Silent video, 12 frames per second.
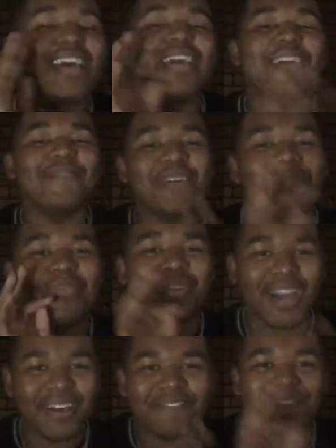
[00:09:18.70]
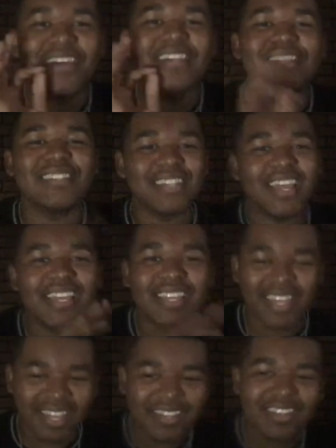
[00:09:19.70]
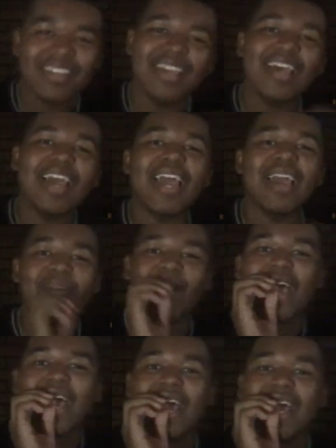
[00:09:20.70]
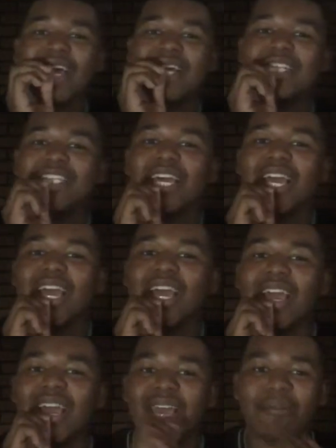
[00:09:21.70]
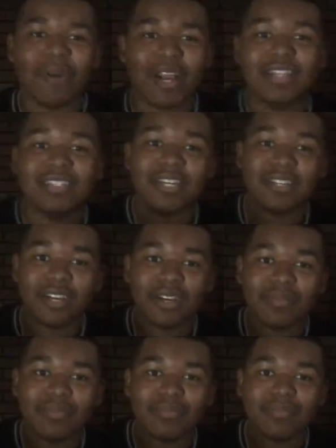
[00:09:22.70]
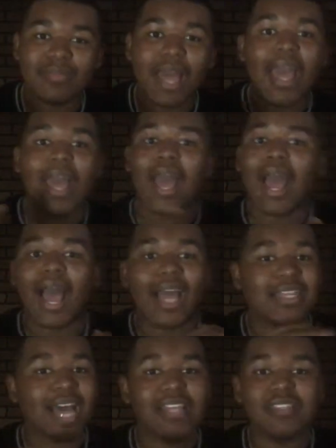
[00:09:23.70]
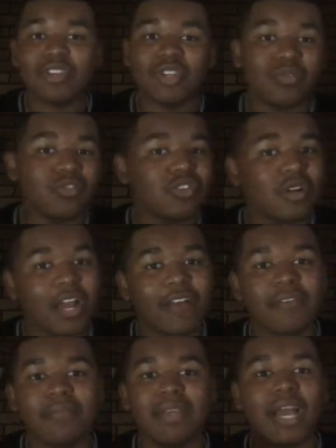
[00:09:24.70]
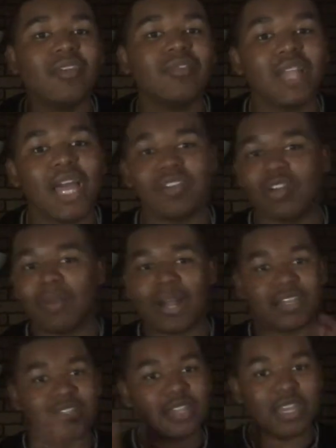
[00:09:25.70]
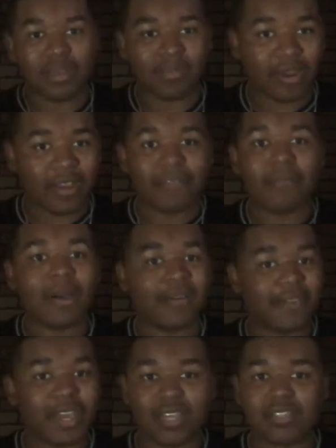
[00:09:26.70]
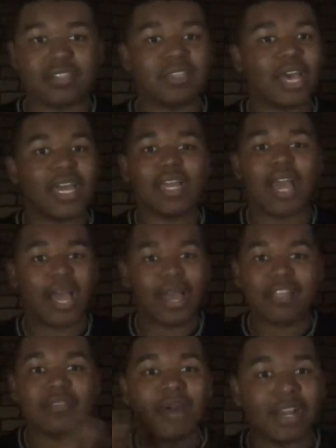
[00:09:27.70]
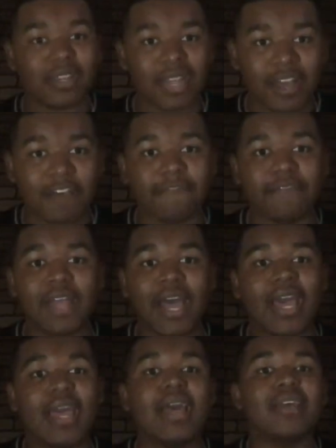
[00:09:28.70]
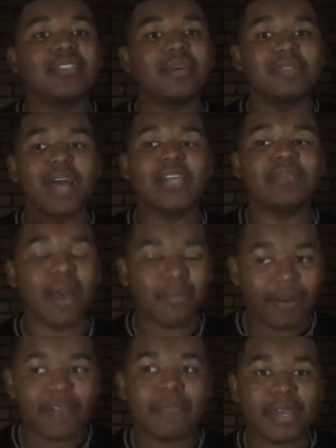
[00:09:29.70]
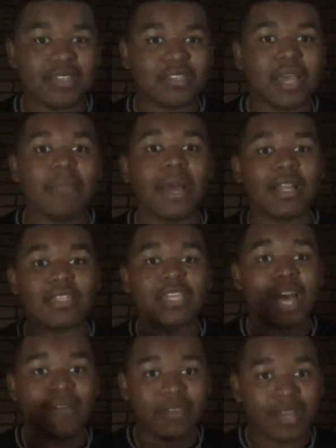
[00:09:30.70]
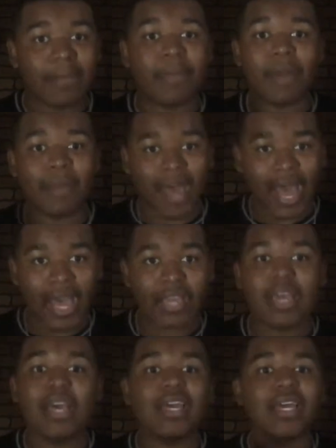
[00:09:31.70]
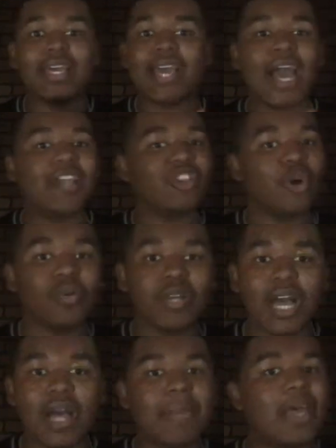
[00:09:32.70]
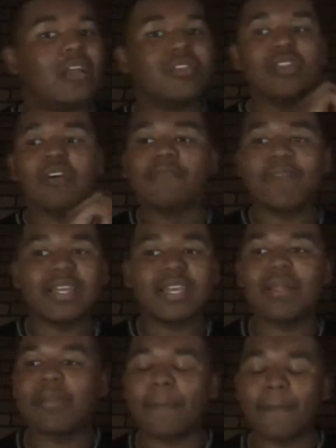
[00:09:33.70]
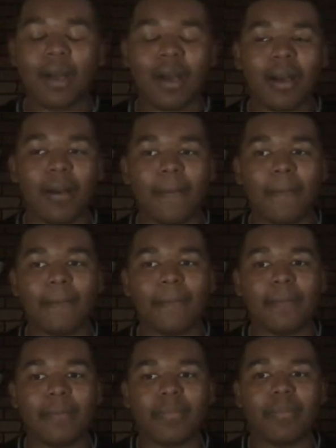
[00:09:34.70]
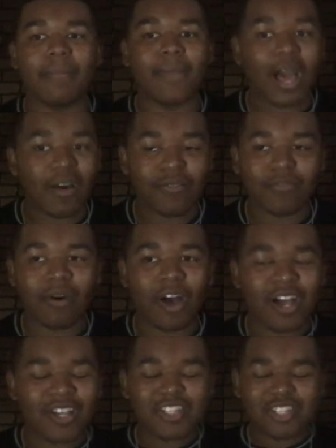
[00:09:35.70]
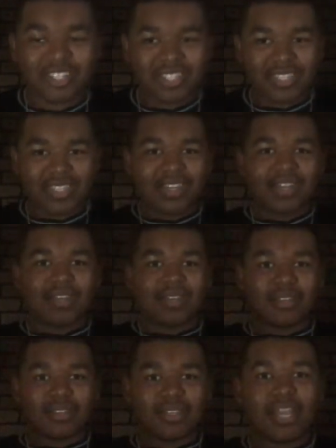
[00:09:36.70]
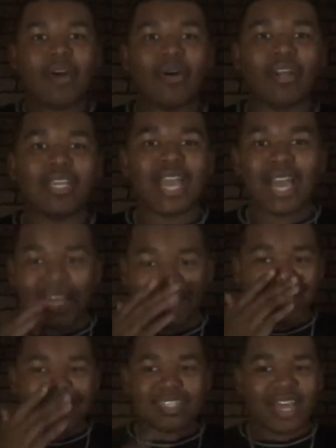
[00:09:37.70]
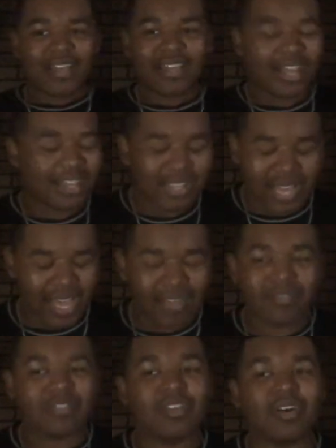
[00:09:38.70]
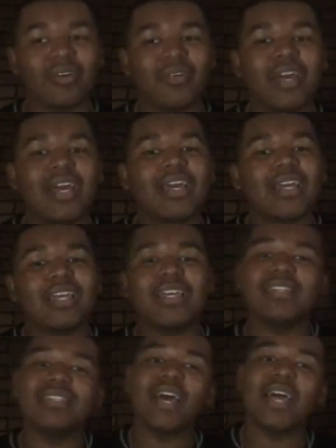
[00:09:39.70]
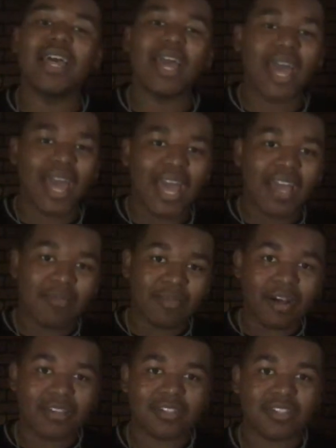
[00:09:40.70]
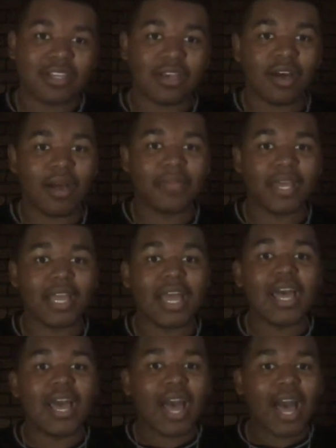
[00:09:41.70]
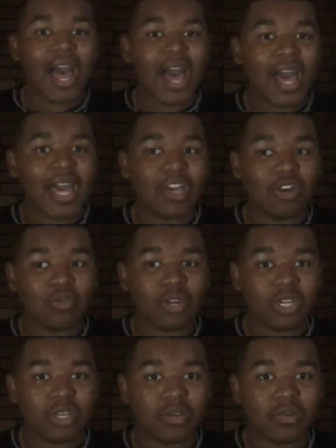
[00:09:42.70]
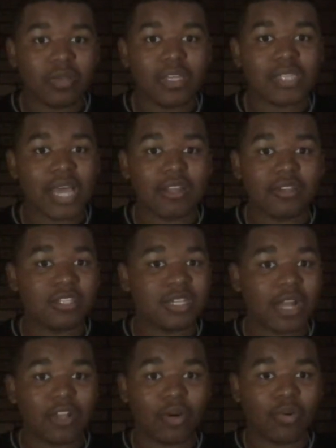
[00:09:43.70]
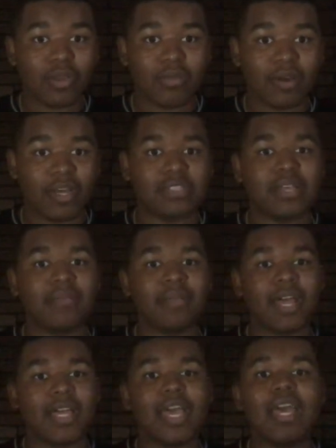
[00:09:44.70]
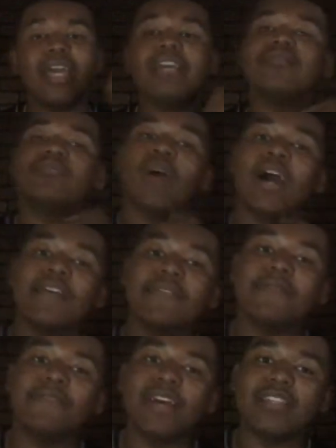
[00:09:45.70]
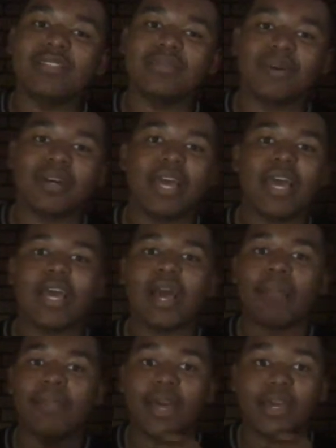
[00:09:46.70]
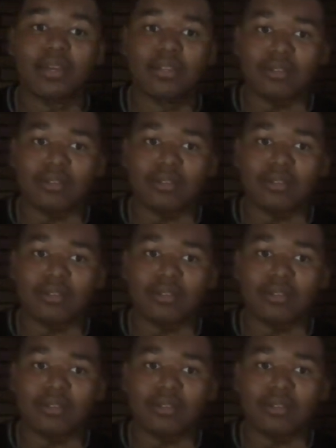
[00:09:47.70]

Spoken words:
if your breath is stinking and we're at dinner, that's a huge turn off for me. I don't like nobody stinking breath in my face. Like, it's bad enough that sometimes my breath may stink, but at least I have gum in my bag. He had no gum, no fucking mouthwash, or yeah, he didn't say none of that. So he said, "Hey, Amancio." I'm like, "Hi, who are you?" Because I really did not know who he was. I'm like, "It's Ryan from Facebook." I'm like,